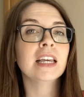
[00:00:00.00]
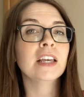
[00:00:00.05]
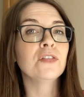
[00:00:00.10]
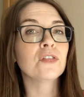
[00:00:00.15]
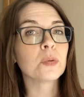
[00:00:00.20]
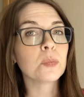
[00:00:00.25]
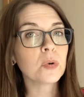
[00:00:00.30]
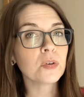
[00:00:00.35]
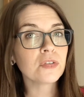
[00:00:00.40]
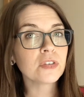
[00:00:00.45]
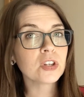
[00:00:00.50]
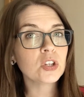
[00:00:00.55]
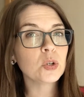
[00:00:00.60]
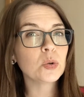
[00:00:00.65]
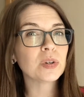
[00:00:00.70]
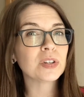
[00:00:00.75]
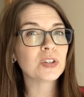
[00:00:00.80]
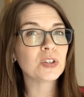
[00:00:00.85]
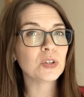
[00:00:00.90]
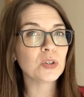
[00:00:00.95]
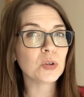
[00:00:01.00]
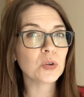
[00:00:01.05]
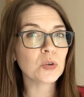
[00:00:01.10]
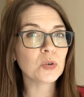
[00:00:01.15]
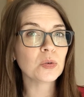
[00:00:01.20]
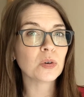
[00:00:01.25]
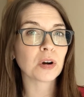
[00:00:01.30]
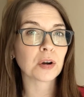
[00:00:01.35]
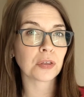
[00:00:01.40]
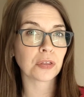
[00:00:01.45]
If you're moving to a
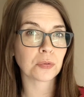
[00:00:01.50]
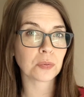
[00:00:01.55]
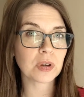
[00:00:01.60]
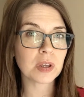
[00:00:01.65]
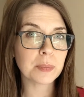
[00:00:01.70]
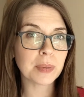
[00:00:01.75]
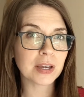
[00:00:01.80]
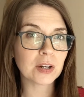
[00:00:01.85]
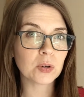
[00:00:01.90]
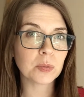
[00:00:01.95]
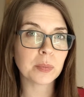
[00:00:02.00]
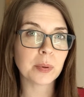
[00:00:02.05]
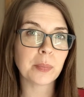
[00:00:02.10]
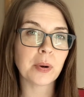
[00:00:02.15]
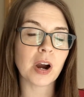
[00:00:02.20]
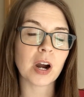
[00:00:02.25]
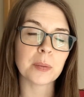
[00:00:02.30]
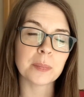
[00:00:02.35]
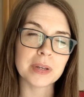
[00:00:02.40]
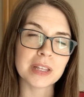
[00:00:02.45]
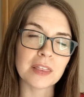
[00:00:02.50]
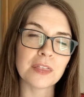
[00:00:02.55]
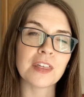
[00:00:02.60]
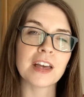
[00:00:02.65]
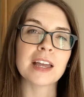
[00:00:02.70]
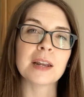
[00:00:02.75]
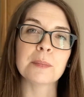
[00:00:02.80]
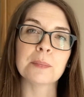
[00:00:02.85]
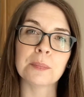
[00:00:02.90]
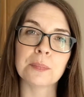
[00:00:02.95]
2 or 3-bedroom apartment,
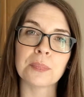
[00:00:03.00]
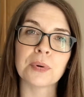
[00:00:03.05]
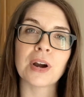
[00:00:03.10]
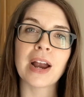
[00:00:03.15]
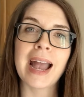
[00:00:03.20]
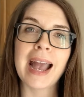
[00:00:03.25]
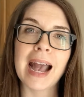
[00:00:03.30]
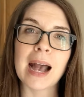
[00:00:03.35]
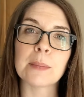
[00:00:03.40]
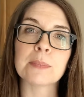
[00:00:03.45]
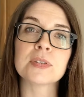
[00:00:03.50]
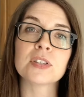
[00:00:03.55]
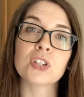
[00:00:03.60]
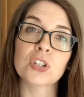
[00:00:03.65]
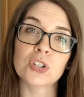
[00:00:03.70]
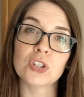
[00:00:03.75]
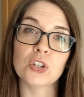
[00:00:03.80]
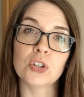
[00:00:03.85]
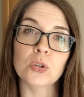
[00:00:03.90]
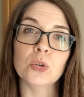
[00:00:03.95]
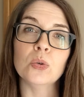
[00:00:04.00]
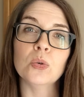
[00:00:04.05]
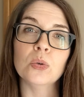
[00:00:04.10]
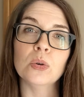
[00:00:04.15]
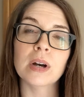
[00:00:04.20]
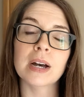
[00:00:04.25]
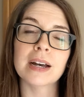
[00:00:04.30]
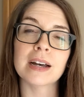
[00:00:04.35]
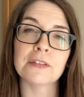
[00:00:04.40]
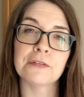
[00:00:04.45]
then perhaps
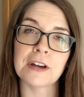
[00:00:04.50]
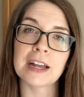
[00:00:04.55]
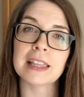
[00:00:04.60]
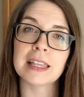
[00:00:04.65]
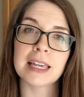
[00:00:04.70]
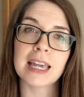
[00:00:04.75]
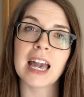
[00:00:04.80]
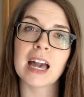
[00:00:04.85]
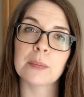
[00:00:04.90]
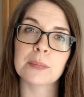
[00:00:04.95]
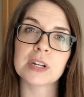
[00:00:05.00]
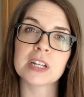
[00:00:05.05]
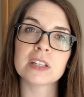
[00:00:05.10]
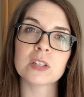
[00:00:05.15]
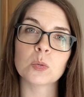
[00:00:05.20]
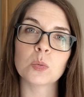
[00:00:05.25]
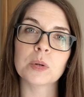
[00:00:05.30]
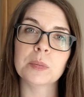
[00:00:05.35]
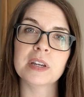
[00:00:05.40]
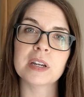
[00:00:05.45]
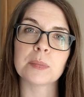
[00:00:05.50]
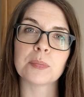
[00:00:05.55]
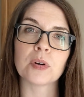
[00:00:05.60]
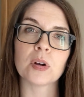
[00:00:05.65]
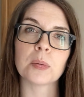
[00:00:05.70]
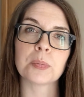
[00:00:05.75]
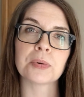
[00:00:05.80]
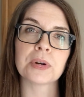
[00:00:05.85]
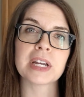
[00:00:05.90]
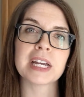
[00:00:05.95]
2 filing cabinets would be
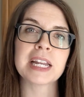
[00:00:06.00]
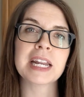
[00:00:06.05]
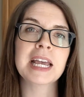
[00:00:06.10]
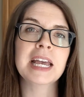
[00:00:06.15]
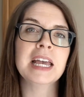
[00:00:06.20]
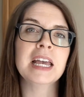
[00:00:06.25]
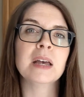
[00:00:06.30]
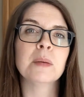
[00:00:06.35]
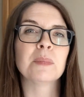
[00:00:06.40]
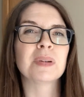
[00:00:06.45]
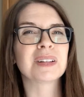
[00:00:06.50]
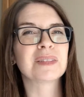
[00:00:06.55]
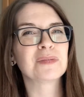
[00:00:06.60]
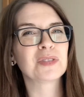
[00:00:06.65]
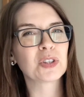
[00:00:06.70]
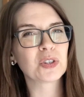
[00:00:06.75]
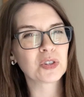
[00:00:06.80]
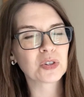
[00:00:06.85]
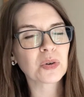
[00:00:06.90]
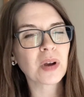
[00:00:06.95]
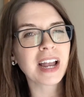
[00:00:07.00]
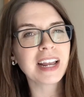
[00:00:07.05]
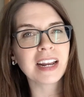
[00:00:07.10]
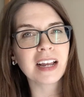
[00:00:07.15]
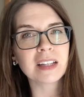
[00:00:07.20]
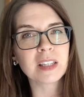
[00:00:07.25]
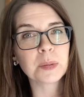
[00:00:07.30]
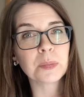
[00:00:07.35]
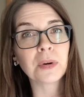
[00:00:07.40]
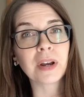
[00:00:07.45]
appropriate, but try
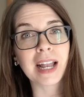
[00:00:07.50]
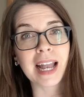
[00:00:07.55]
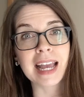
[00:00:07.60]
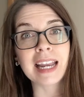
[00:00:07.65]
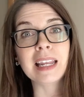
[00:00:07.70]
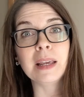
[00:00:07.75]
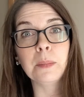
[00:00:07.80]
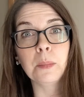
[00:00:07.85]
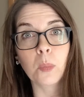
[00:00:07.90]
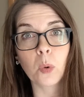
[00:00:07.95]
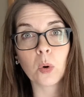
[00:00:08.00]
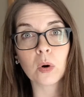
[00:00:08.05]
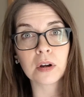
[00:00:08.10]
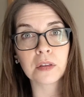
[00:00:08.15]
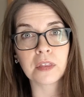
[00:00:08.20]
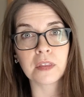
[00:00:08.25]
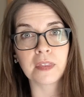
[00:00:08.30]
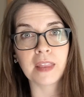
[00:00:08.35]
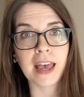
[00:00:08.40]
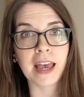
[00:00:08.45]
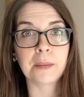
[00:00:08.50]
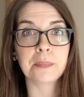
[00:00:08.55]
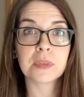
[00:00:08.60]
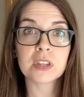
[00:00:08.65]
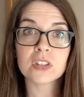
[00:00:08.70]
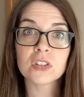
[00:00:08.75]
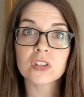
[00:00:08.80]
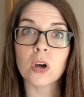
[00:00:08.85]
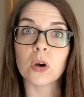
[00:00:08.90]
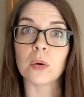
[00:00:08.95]
not to bring any more than that.
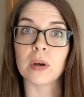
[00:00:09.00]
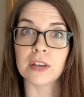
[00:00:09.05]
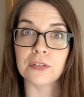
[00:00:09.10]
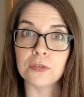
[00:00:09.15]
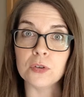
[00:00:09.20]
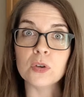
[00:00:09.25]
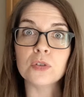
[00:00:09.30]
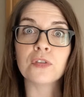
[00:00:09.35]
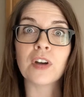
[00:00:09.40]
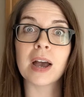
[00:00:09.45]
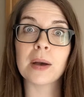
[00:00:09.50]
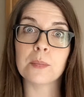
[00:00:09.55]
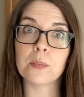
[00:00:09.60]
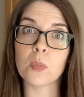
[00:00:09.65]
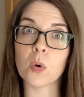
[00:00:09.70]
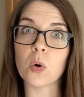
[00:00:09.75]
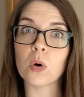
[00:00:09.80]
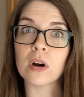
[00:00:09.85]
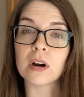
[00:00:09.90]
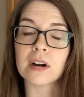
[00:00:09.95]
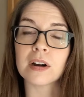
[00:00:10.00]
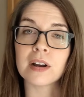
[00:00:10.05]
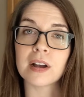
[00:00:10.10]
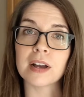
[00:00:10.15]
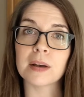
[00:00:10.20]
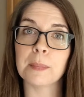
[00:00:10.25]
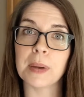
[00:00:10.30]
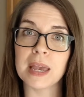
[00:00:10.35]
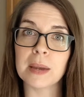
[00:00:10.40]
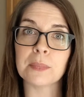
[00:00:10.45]
So if you've got
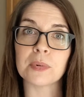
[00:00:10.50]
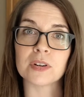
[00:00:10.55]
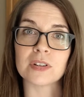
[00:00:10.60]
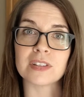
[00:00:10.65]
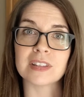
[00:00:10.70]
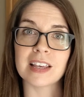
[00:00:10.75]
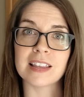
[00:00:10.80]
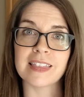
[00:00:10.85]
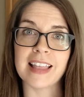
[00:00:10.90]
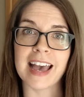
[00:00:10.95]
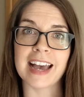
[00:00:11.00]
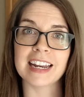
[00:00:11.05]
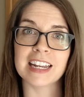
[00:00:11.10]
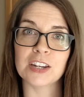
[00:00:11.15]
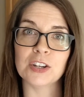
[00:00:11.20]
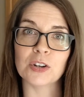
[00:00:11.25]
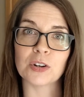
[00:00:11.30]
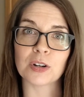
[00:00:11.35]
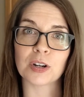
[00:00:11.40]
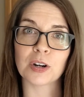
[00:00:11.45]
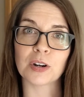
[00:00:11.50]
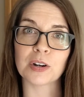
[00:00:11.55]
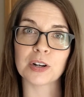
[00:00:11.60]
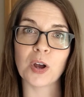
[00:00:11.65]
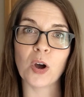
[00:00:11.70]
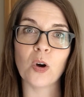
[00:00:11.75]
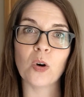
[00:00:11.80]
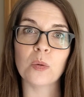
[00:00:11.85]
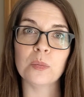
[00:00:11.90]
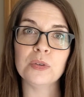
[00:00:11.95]
more papers than that in your
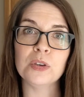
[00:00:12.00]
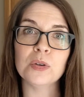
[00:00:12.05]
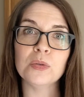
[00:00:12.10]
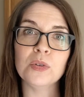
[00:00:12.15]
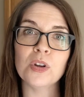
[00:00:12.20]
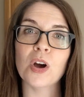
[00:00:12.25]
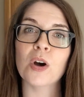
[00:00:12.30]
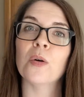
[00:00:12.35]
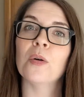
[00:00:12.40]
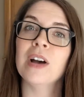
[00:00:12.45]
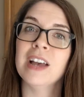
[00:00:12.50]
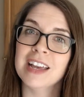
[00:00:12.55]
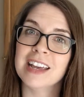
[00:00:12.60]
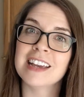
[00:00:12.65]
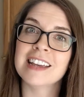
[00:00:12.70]
current home, you know